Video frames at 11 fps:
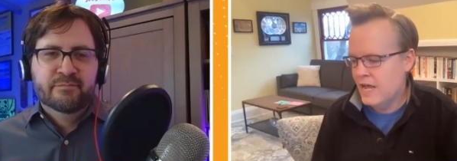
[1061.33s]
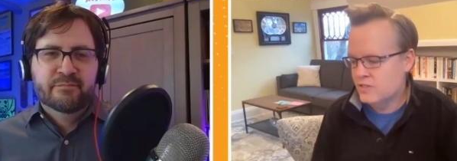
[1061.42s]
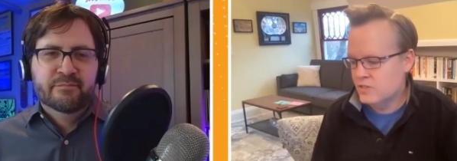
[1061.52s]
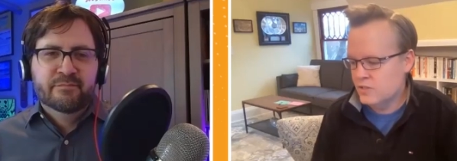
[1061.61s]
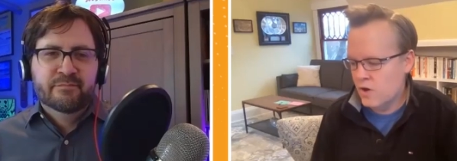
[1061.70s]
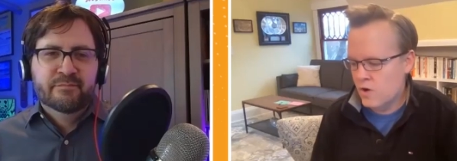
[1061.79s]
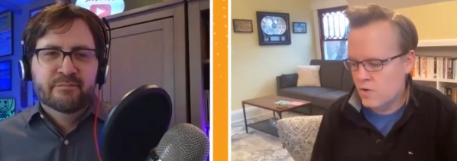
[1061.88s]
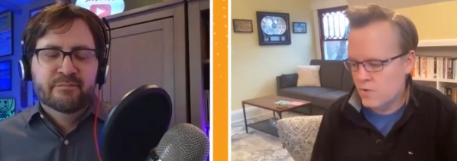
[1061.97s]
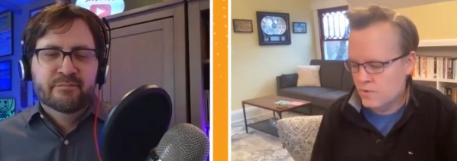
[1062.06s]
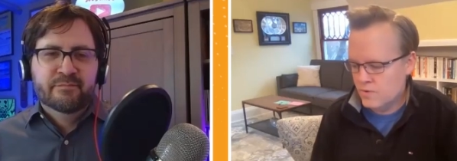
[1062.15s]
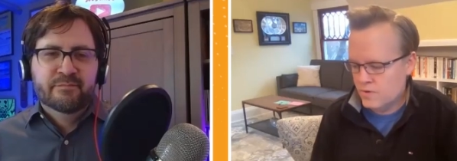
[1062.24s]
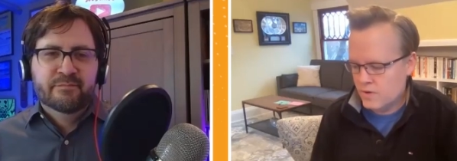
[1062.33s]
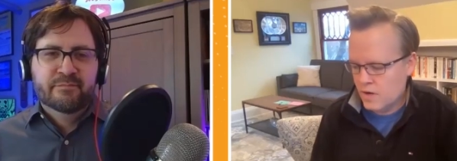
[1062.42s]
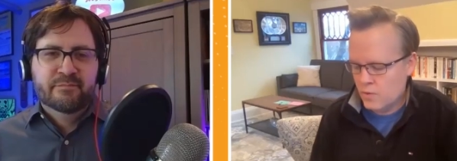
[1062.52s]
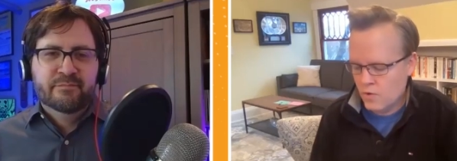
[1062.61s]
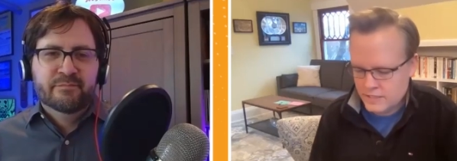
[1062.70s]
Speaker 1: And so
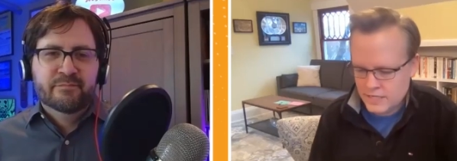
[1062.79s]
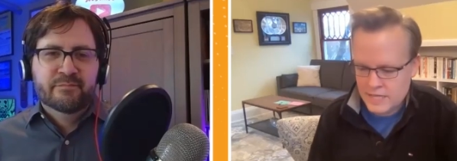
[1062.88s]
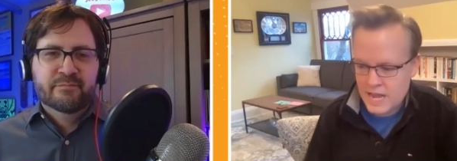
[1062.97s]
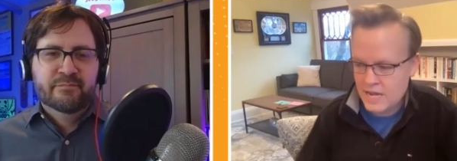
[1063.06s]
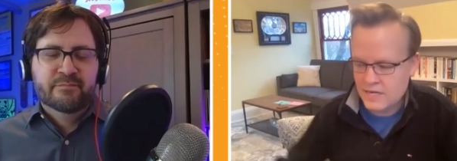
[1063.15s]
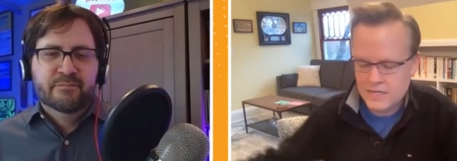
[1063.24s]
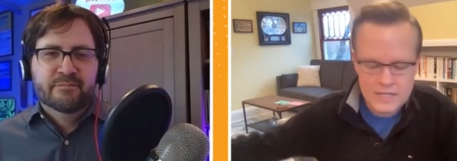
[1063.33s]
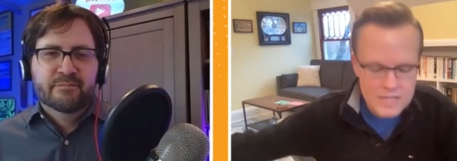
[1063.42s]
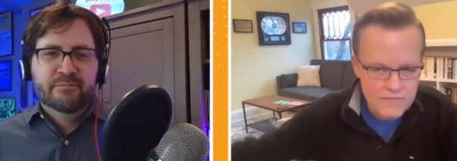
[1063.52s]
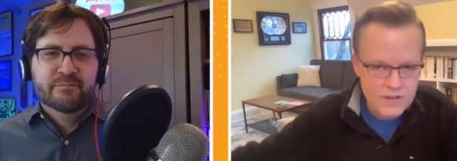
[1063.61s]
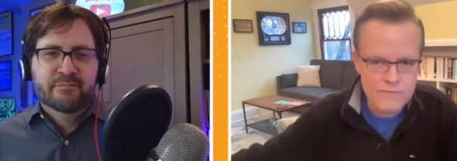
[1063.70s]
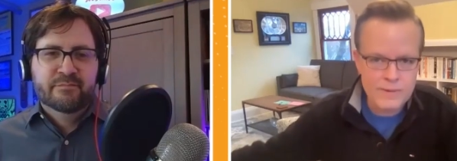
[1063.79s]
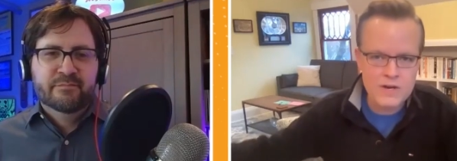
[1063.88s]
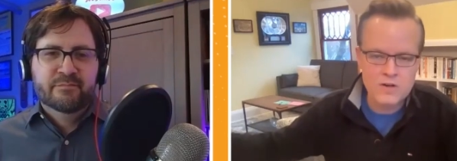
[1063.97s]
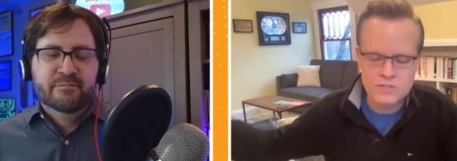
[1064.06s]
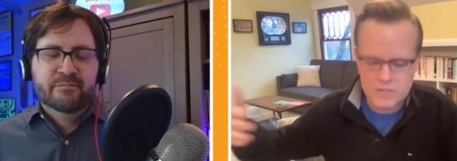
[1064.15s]
I worked on that. Cleve gave me
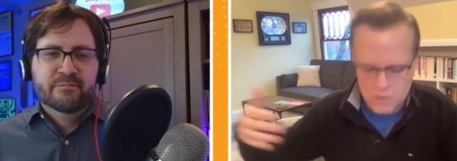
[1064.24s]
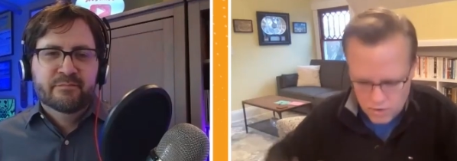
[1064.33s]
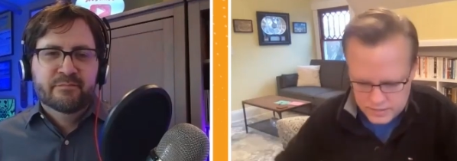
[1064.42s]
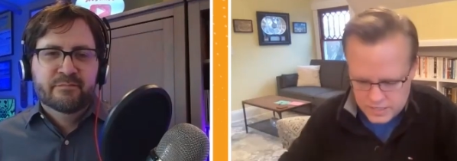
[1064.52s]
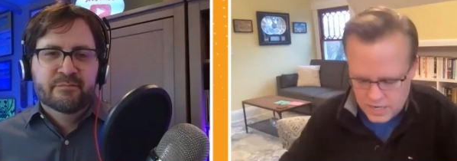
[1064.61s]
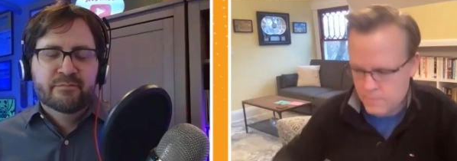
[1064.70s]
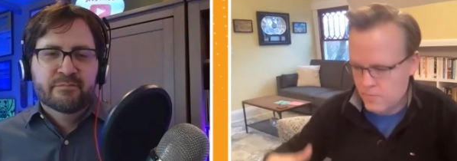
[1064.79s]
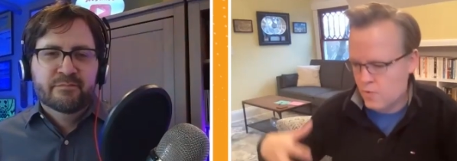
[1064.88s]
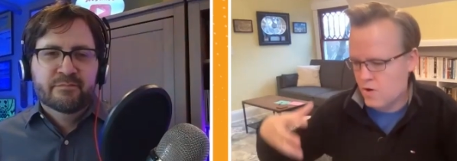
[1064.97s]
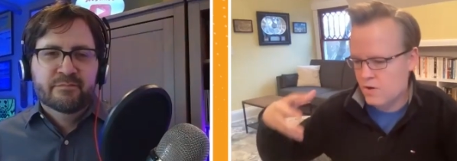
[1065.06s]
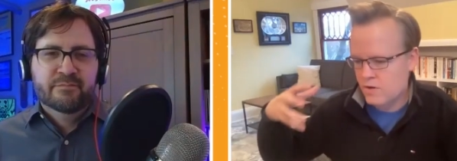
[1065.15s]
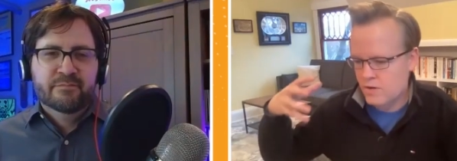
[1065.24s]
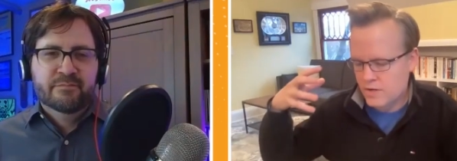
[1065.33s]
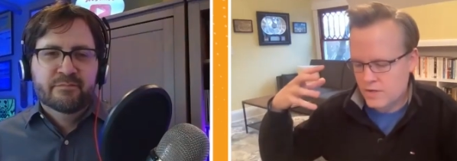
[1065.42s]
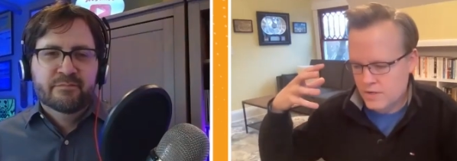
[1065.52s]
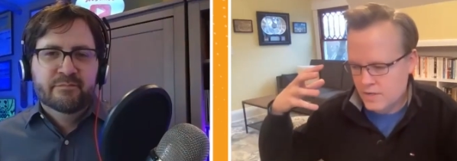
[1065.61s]
notes. I worked on it more.
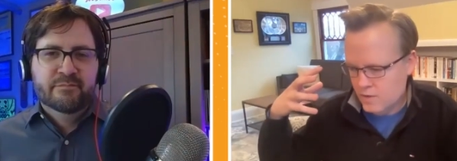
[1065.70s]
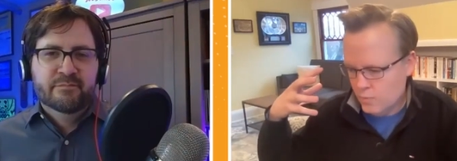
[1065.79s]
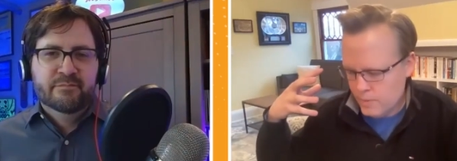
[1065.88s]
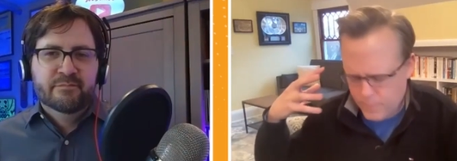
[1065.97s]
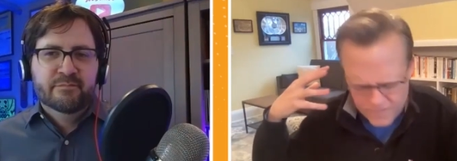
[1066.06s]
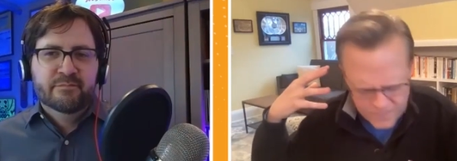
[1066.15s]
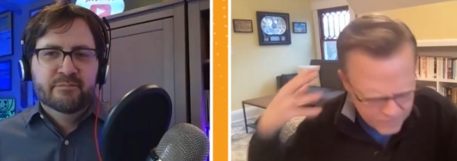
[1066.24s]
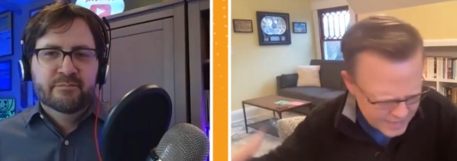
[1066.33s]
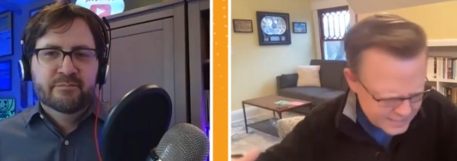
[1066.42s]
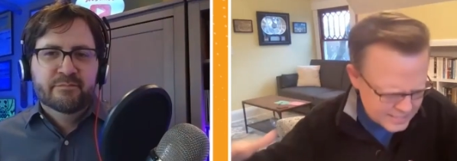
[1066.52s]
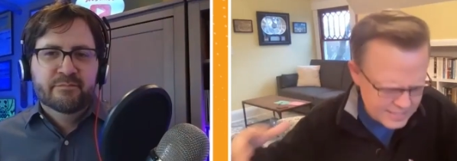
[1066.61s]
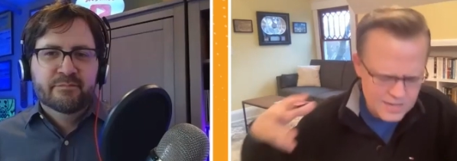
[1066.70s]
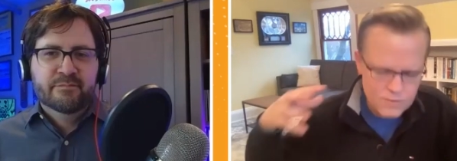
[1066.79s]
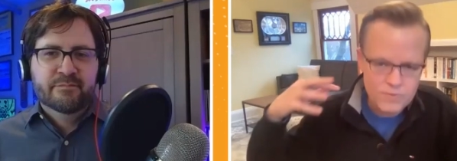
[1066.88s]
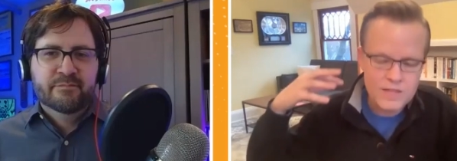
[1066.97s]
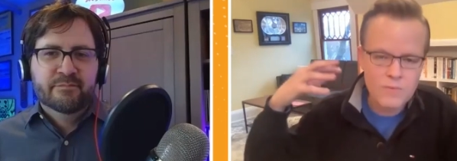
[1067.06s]
We perfected
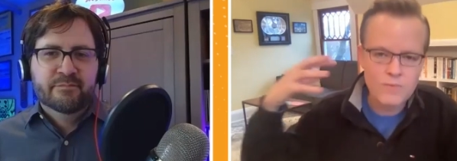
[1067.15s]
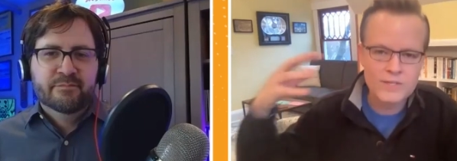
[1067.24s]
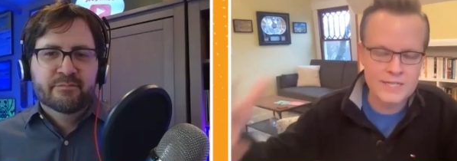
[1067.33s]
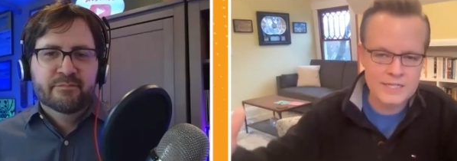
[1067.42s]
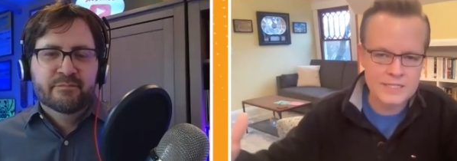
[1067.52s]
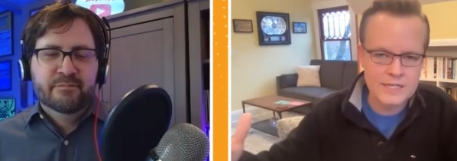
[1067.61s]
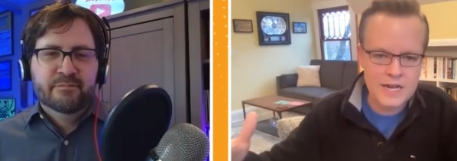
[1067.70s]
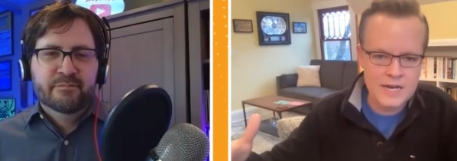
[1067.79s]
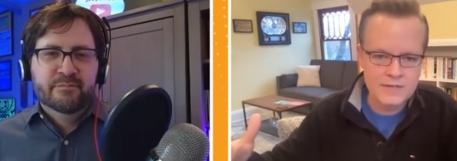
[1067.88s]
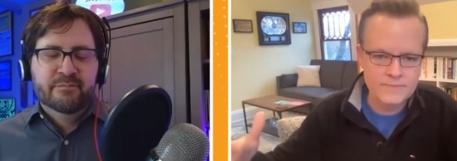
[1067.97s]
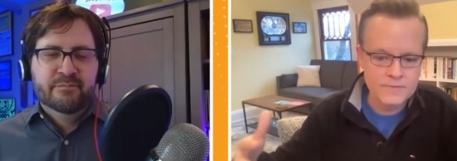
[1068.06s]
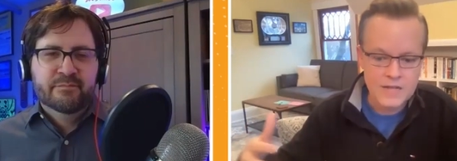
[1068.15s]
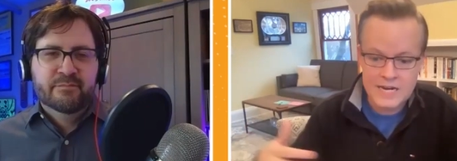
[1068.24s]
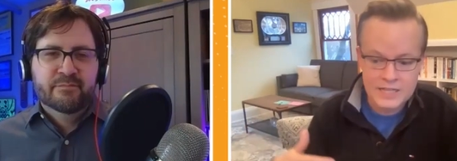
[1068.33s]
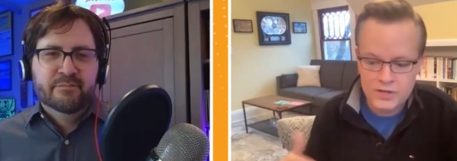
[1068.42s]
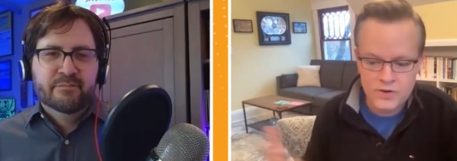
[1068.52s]
it. Then we sent it in,
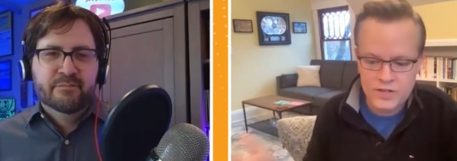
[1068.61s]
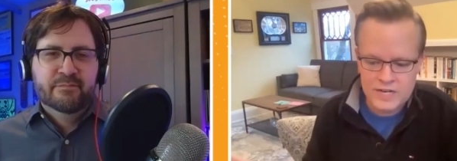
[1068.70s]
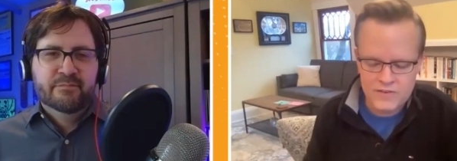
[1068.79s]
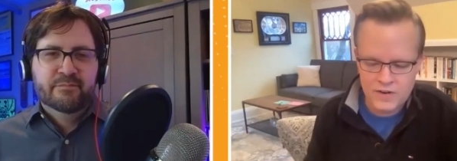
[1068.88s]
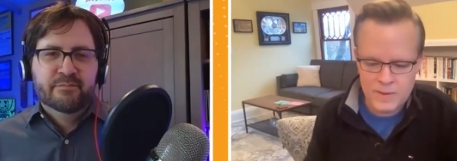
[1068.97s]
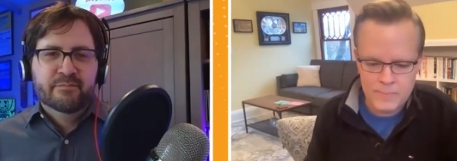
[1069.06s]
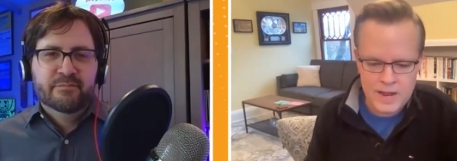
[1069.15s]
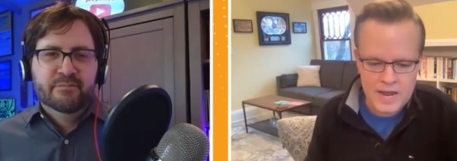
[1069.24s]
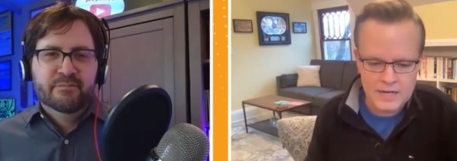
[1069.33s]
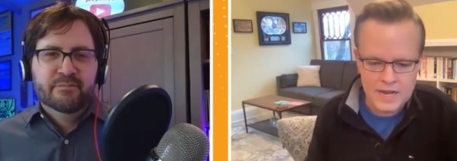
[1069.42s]
and he literally never got back.